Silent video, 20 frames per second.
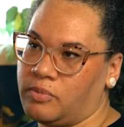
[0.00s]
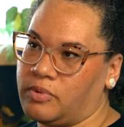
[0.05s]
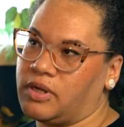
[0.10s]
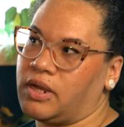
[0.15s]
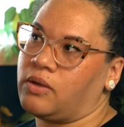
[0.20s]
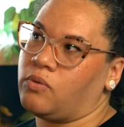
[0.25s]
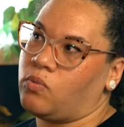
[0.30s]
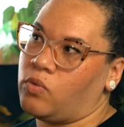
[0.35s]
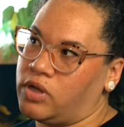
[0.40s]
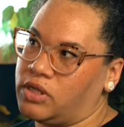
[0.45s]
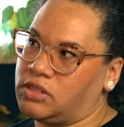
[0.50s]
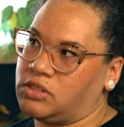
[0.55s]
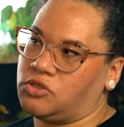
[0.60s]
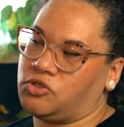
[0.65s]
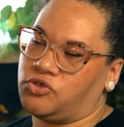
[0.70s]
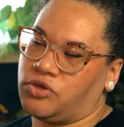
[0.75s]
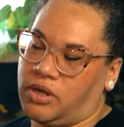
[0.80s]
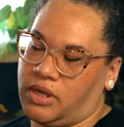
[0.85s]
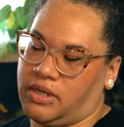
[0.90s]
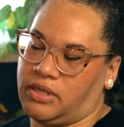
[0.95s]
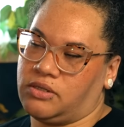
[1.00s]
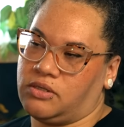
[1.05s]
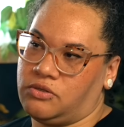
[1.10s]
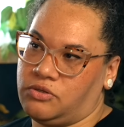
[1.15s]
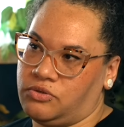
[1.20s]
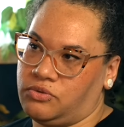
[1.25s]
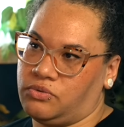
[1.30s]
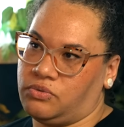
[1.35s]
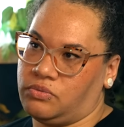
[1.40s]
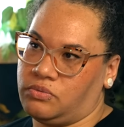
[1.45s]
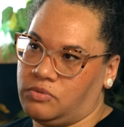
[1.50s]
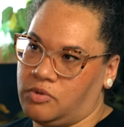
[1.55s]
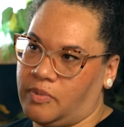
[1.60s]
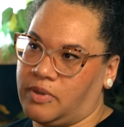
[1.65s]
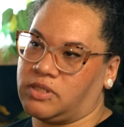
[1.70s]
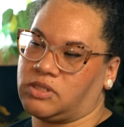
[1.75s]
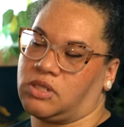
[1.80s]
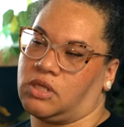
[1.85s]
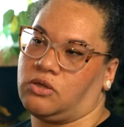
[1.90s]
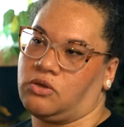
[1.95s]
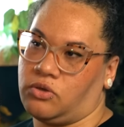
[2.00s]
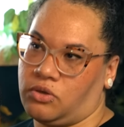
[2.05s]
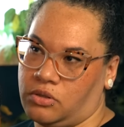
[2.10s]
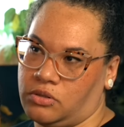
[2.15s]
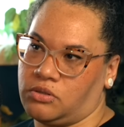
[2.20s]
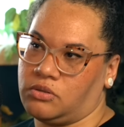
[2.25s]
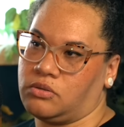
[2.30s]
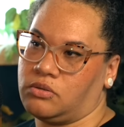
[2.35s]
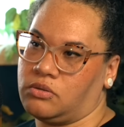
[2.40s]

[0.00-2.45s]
but I was trying to do the best I could.